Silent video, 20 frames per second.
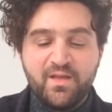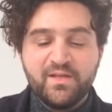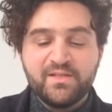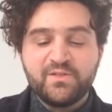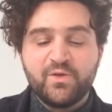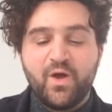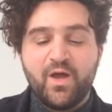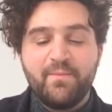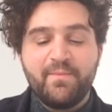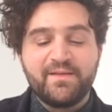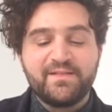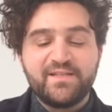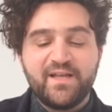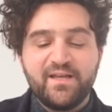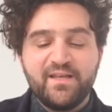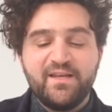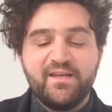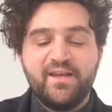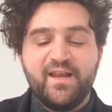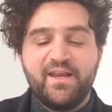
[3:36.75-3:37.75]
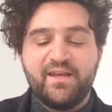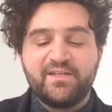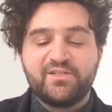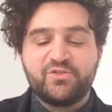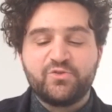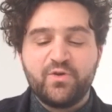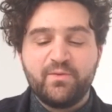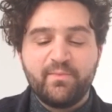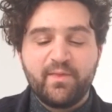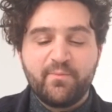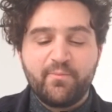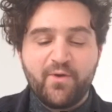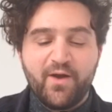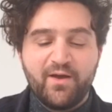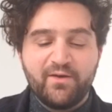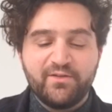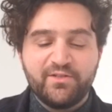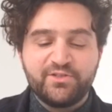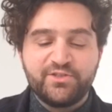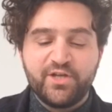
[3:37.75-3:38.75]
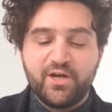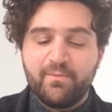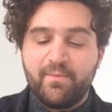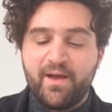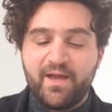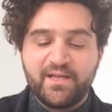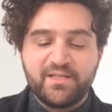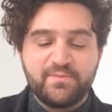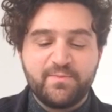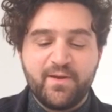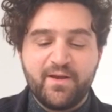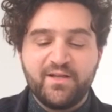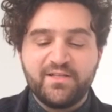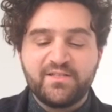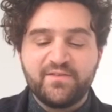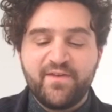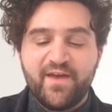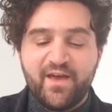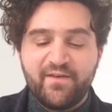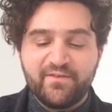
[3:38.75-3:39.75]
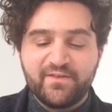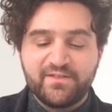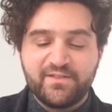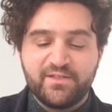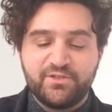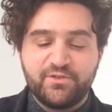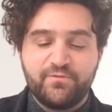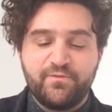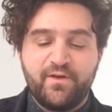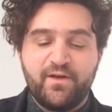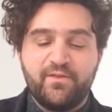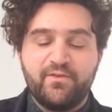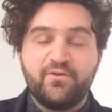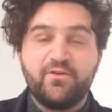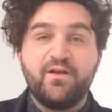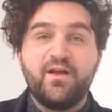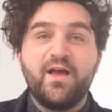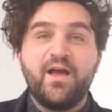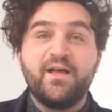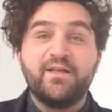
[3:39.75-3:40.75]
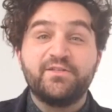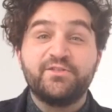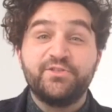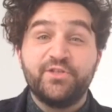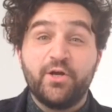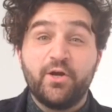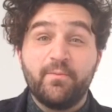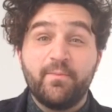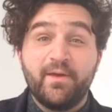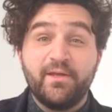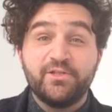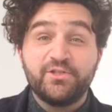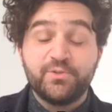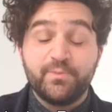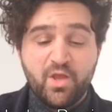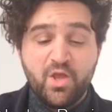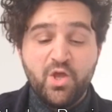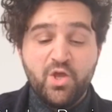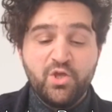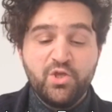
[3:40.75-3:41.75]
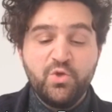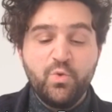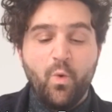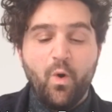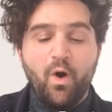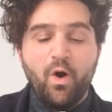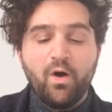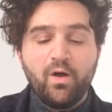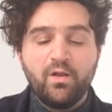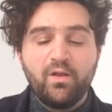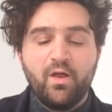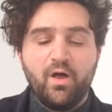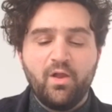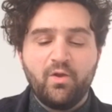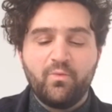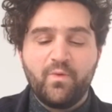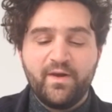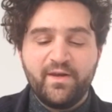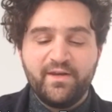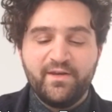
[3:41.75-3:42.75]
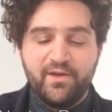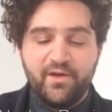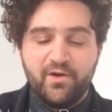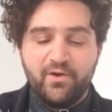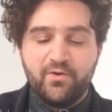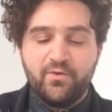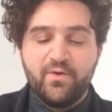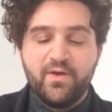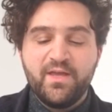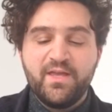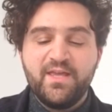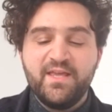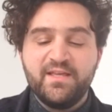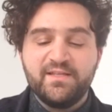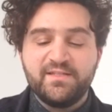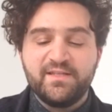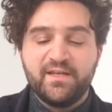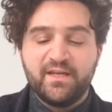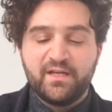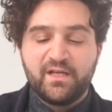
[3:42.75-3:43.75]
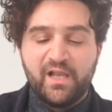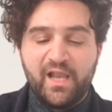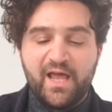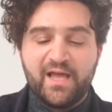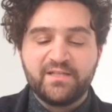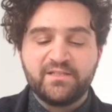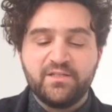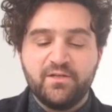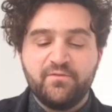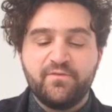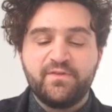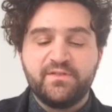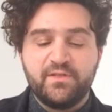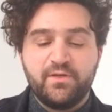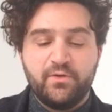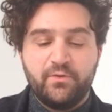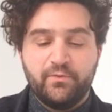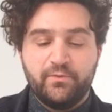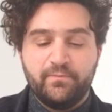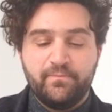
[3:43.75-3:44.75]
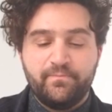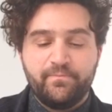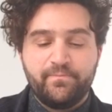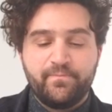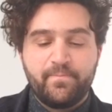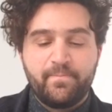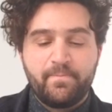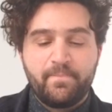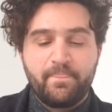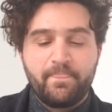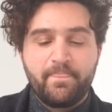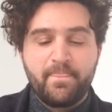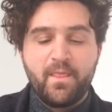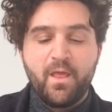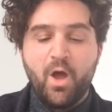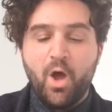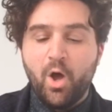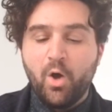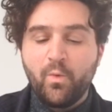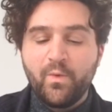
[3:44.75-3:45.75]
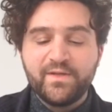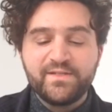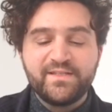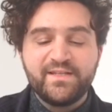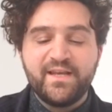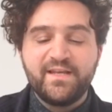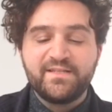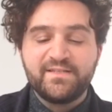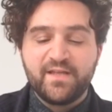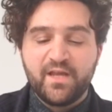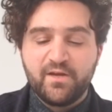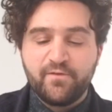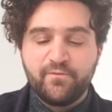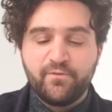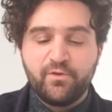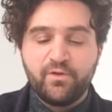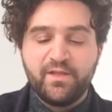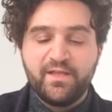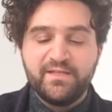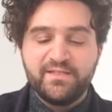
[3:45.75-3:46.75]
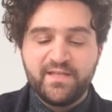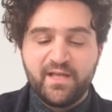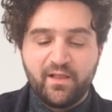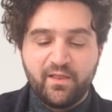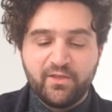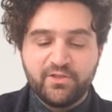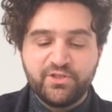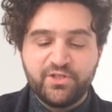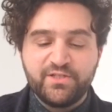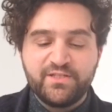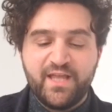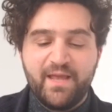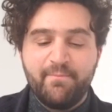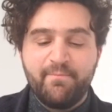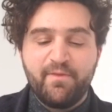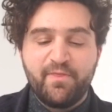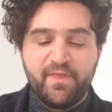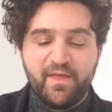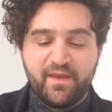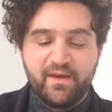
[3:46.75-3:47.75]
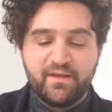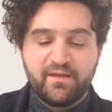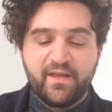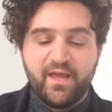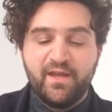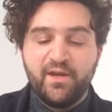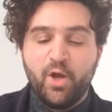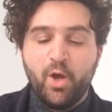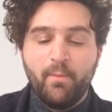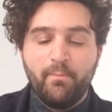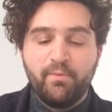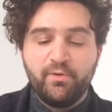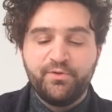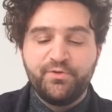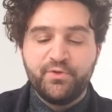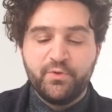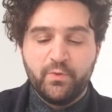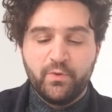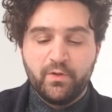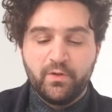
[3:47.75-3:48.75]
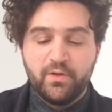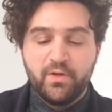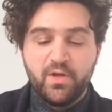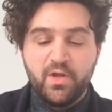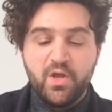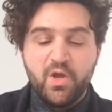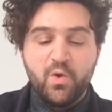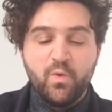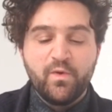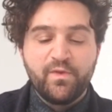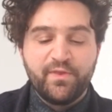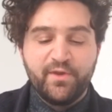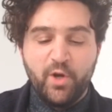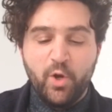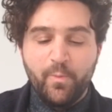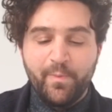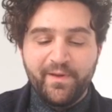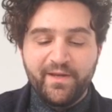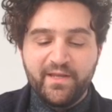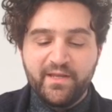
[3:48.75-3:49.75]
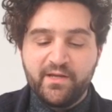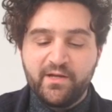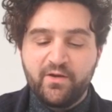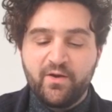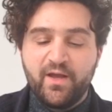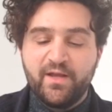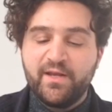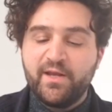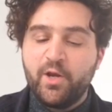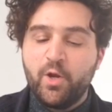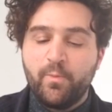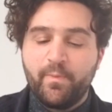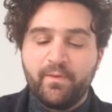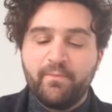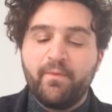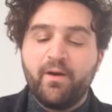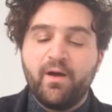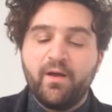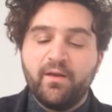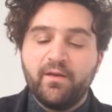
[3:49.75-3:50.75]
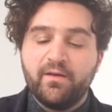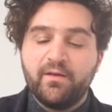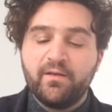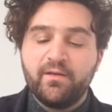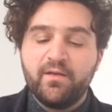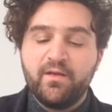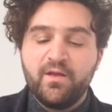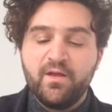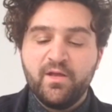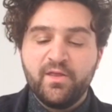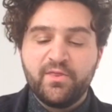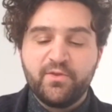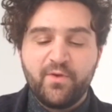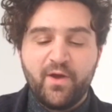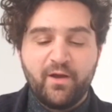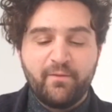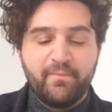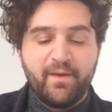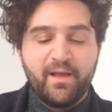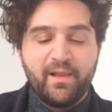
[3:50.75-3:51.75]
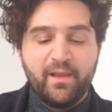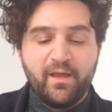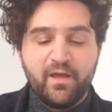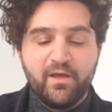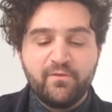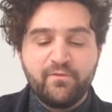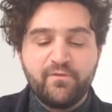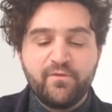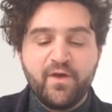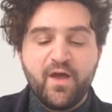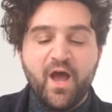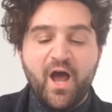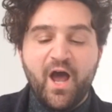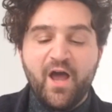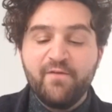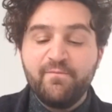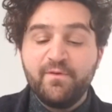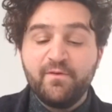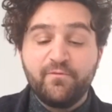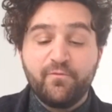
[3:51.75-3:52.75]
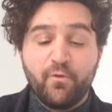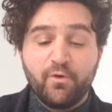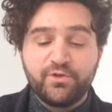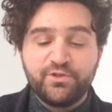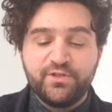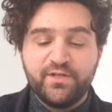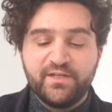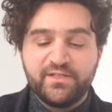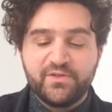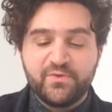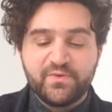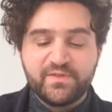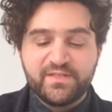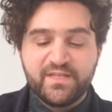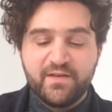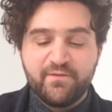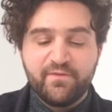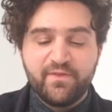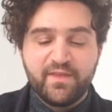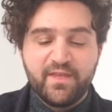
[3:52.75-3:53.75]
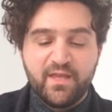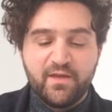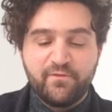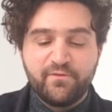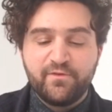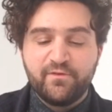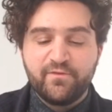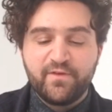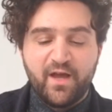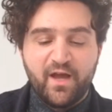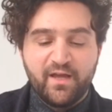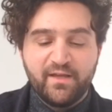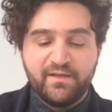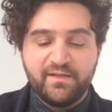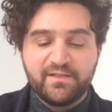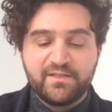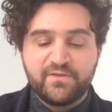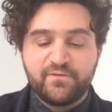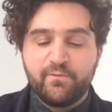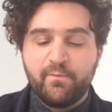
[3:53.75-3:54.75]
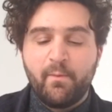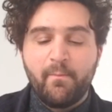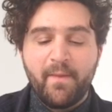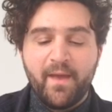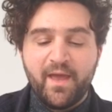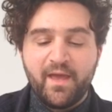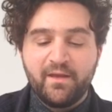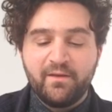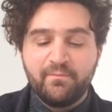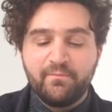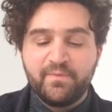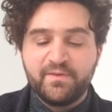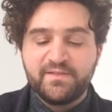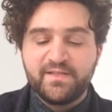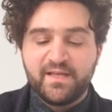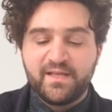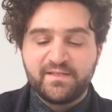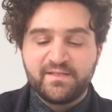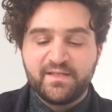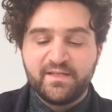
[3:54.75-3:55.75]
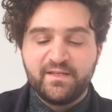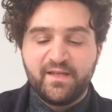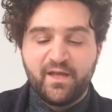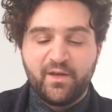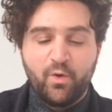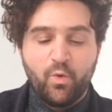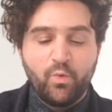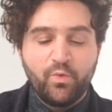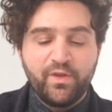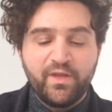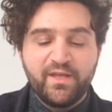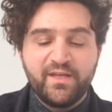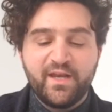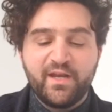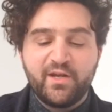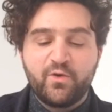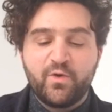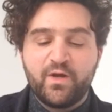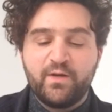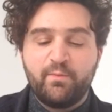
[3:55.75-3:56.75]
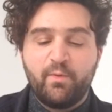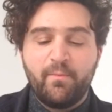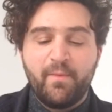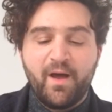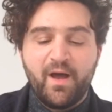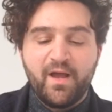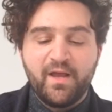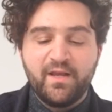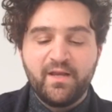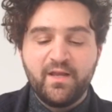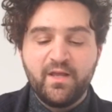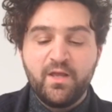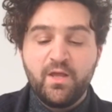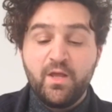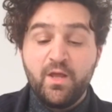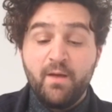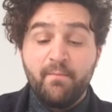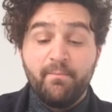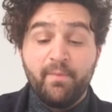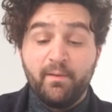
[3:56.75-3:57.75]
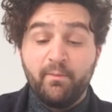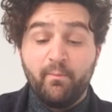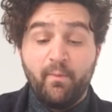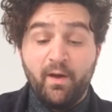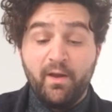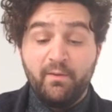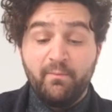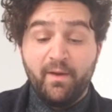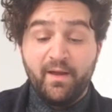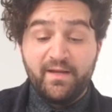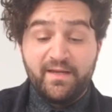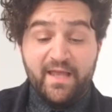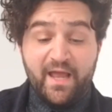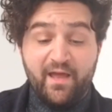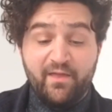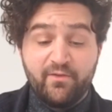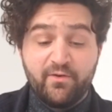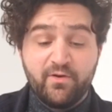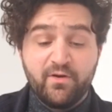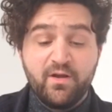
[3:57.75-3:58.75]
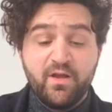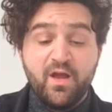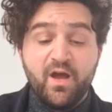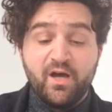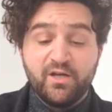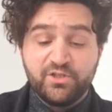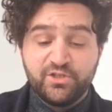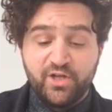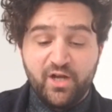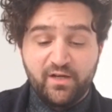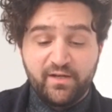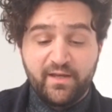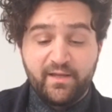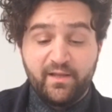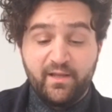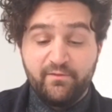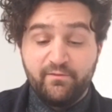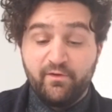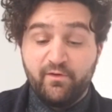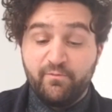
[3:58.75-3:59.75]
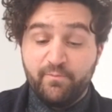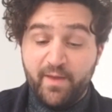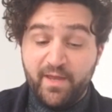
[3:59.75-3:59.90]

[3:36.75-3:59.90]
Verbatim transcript: So I am excited and extremely proud to share my experience of having such a father as Jerry Benjamin. You all already know he is in a class of his own. Always an insightful, intelligent, empathetic, and humble doer, with an open ear and an open mind. Throughout my life, I have been fortunate to receive the gift of guidance from a man possessing not only an incredible mind, but one might gather a shocking level of